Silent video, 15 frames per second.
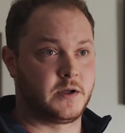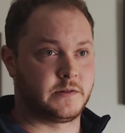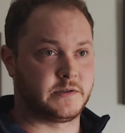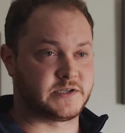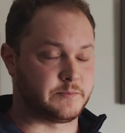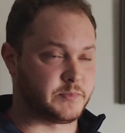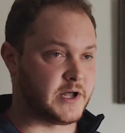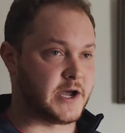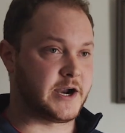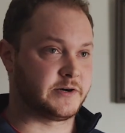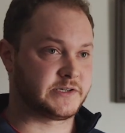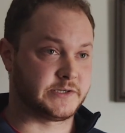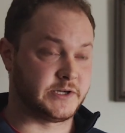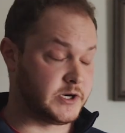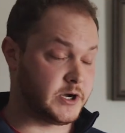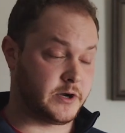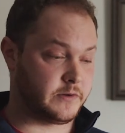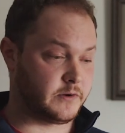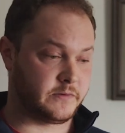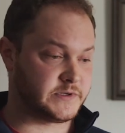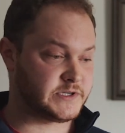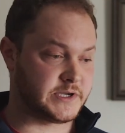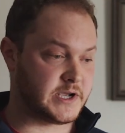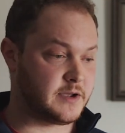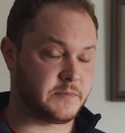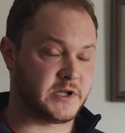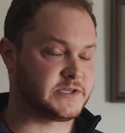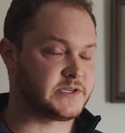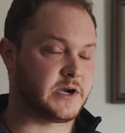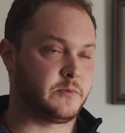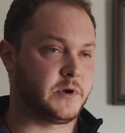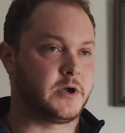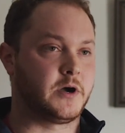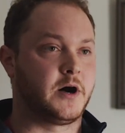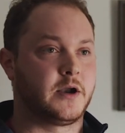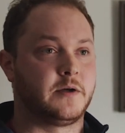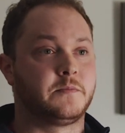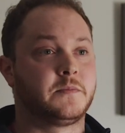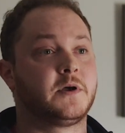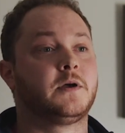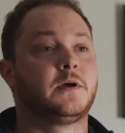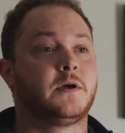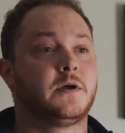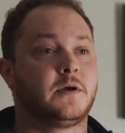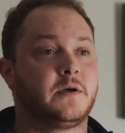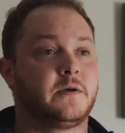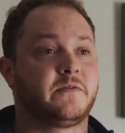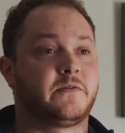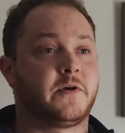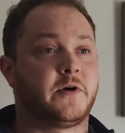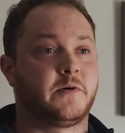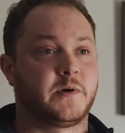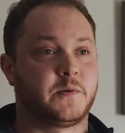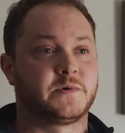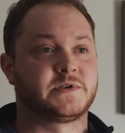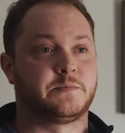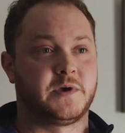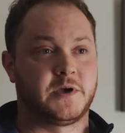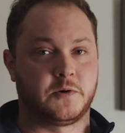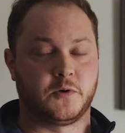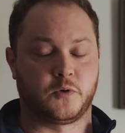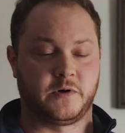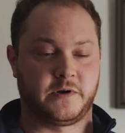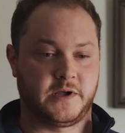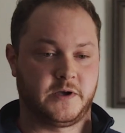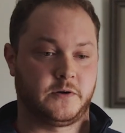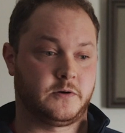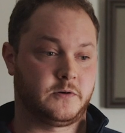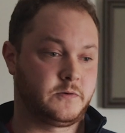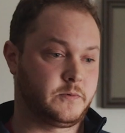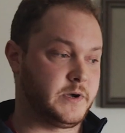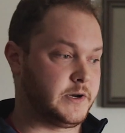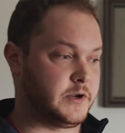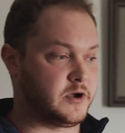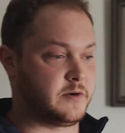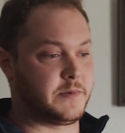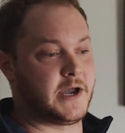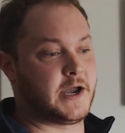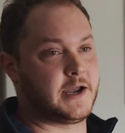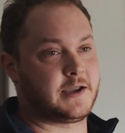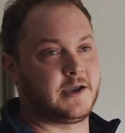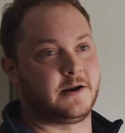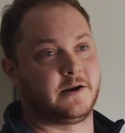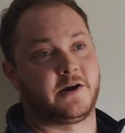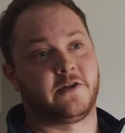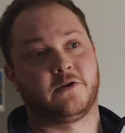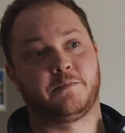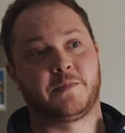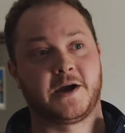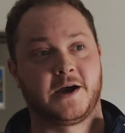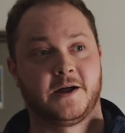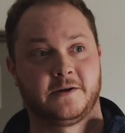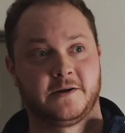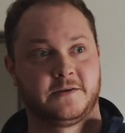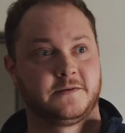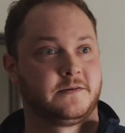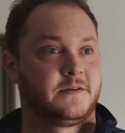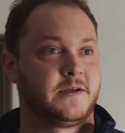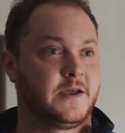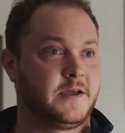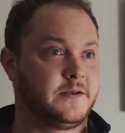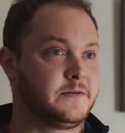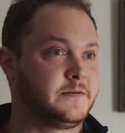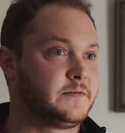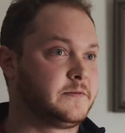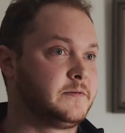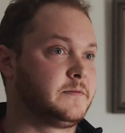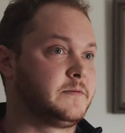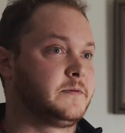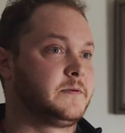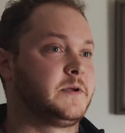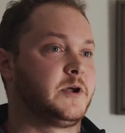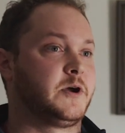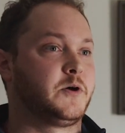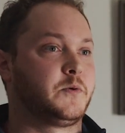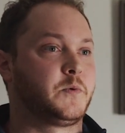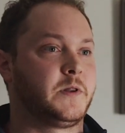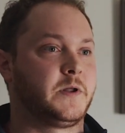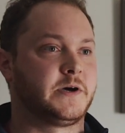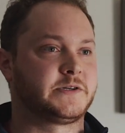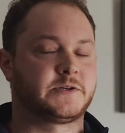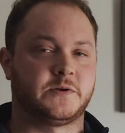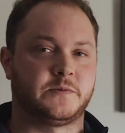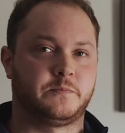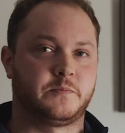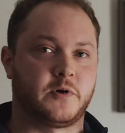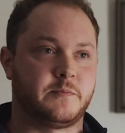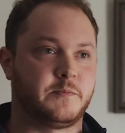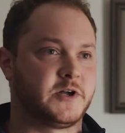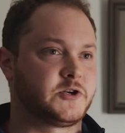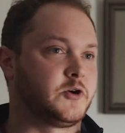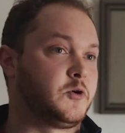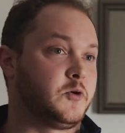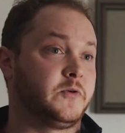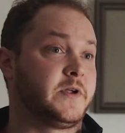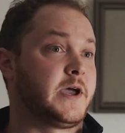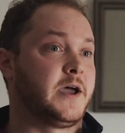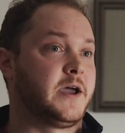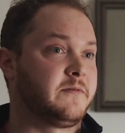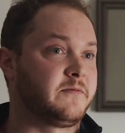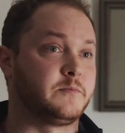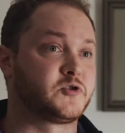the supplier said no, they're the same, that's how we got them. So it was a big ordeal. We had to go back, get another pallet, and you know, we lost pretty much a whole day from